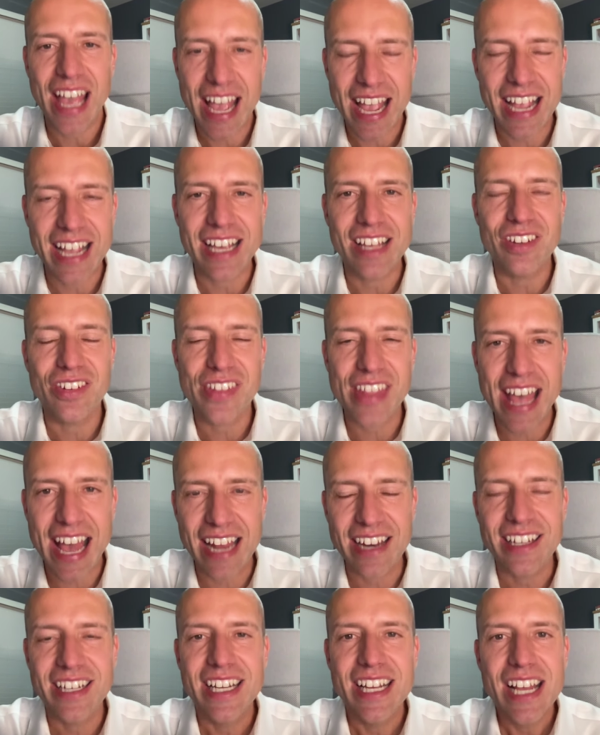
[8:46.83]
is
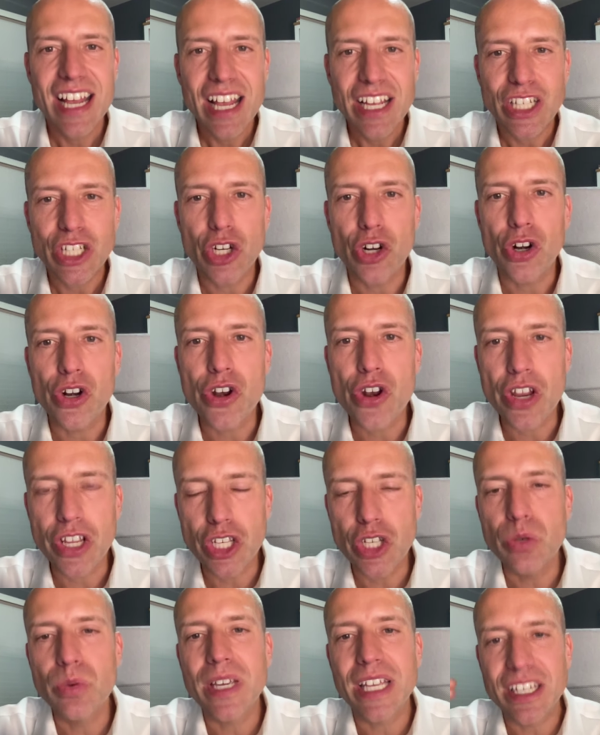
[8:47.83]
that
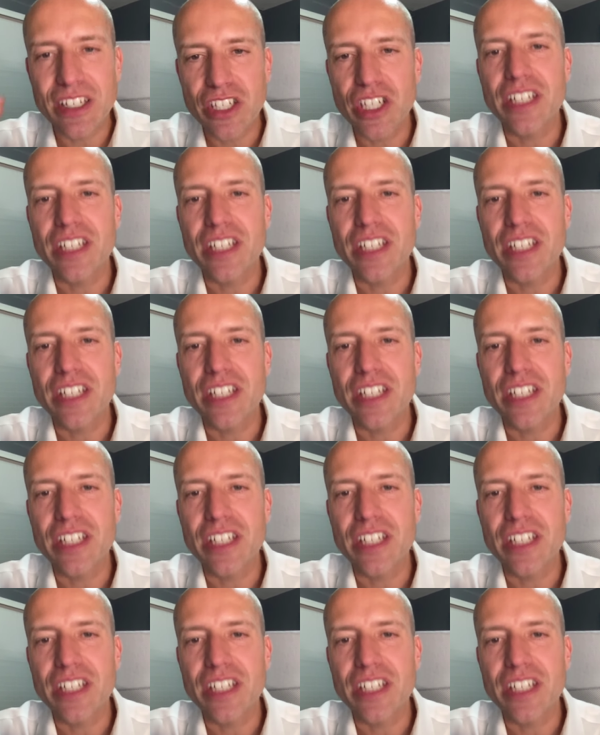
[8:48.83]
you can